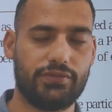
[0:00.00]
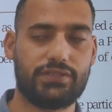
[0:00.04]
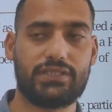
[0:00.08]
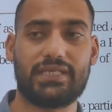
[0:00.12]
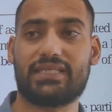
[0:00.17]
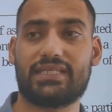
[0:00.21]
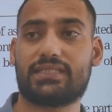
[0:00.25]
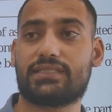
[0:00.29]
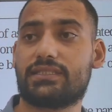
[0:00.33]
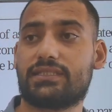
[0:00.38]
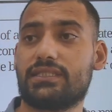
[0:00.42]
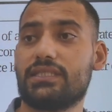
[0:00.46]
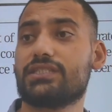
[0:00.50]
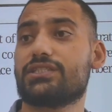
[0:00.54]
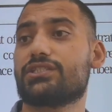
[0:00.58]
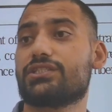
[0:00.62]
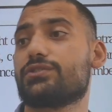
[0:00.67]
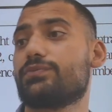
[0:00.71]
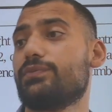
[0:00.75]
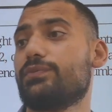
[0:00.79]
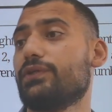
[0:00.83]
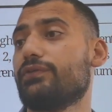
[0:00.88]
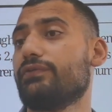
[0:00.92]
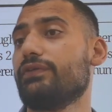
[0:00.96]
exists
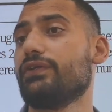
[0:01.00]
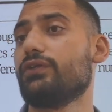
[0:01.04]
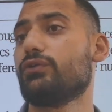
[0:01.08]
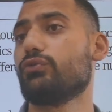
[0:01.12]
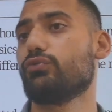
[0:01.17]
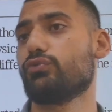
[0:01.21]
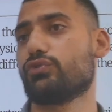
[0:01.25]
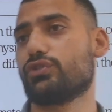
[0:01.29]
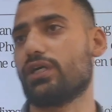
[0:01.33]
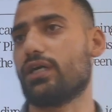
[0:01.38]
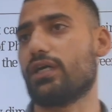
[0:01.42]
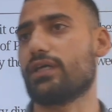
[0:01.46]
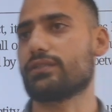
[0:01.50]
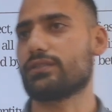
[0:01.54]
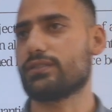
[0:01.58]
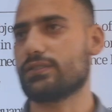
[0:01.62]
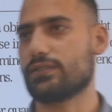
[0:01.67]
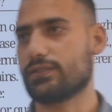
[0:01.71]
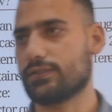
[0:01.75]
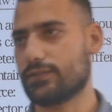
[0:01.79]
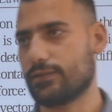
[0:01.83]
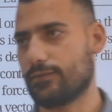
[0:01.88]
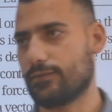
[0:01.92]
between two charges.